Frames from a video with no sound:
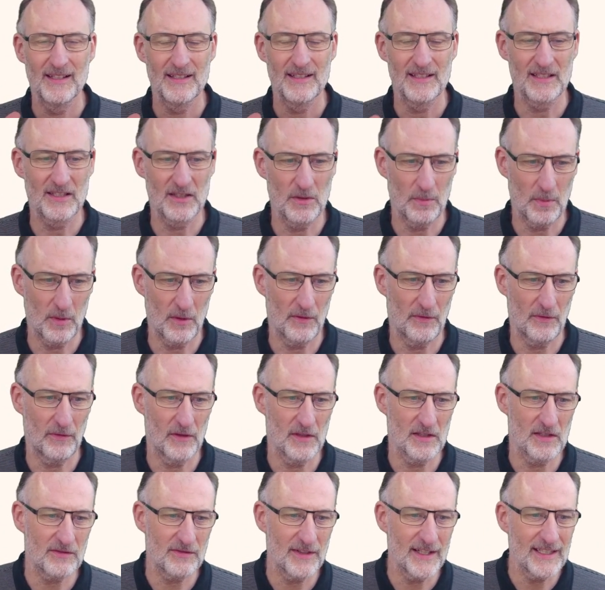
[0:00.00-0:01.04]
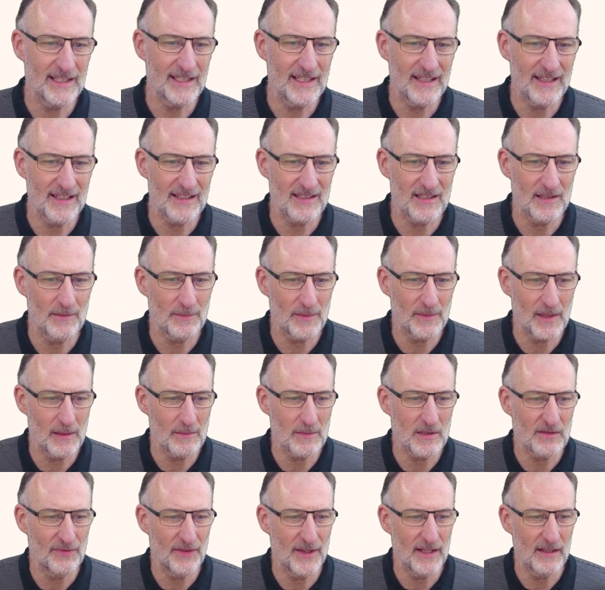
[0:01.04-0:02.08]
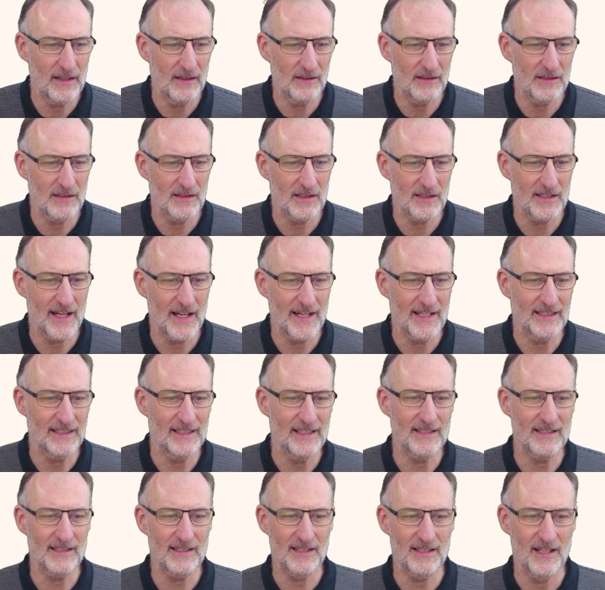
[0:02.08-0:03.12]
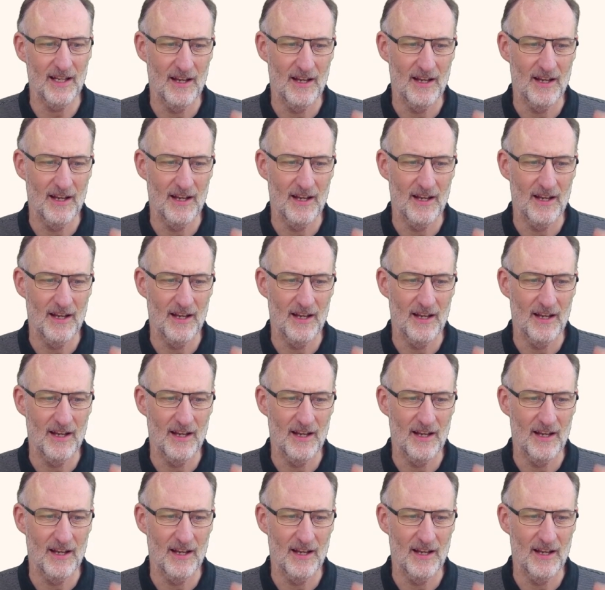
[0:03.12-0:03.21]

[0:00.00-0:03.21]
Super frustrating. It sometimes feels like this